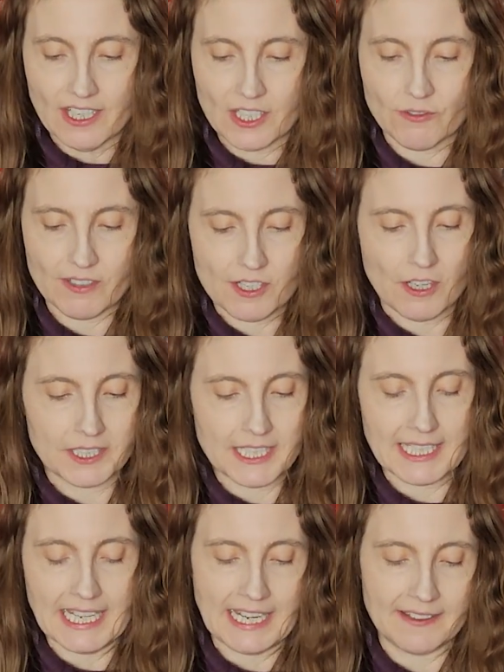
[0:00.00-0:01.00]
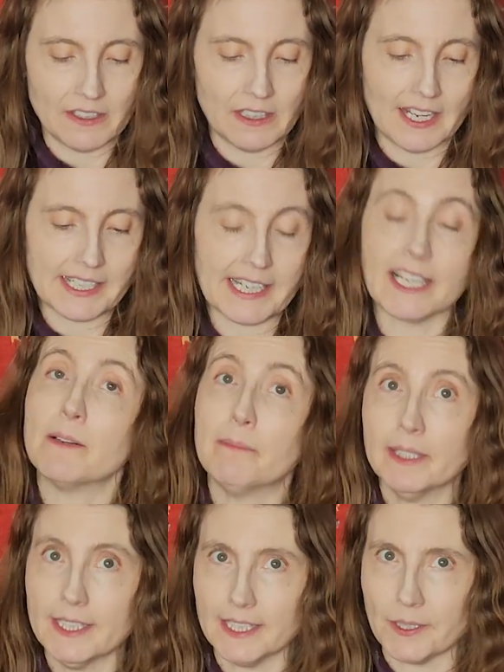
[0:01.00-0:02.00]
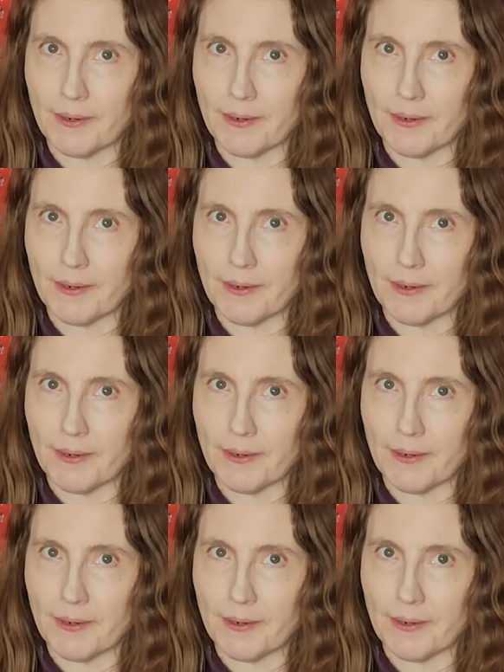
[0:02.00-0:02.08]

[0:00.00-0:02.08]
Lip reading: has resulted in the lining completely